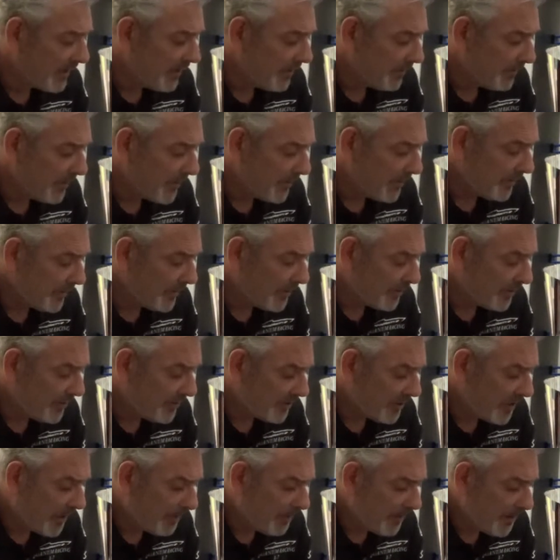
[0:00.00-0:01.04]
But the
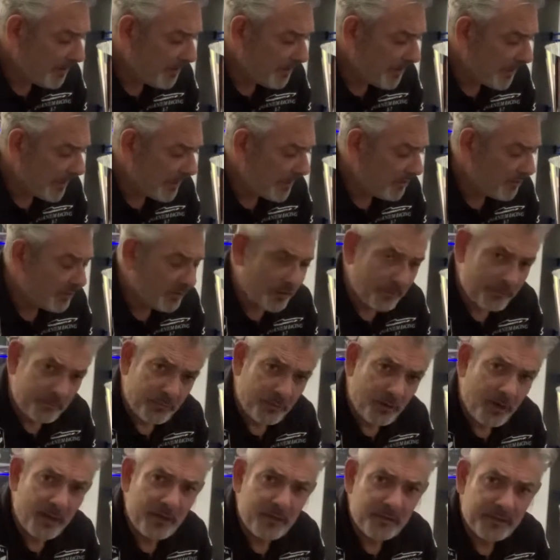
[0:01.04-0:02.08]
sublimation
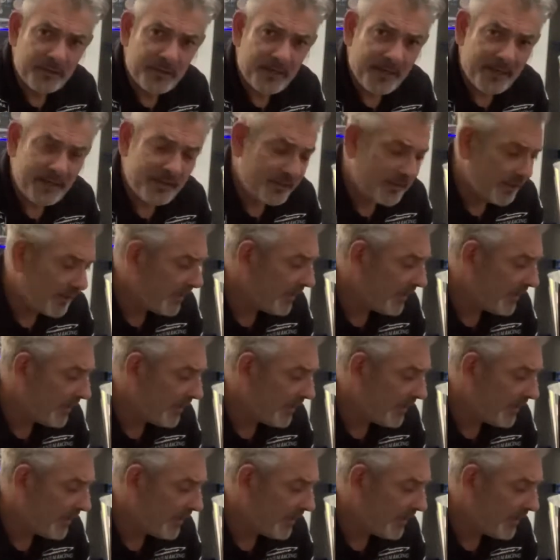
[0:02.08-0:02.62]
process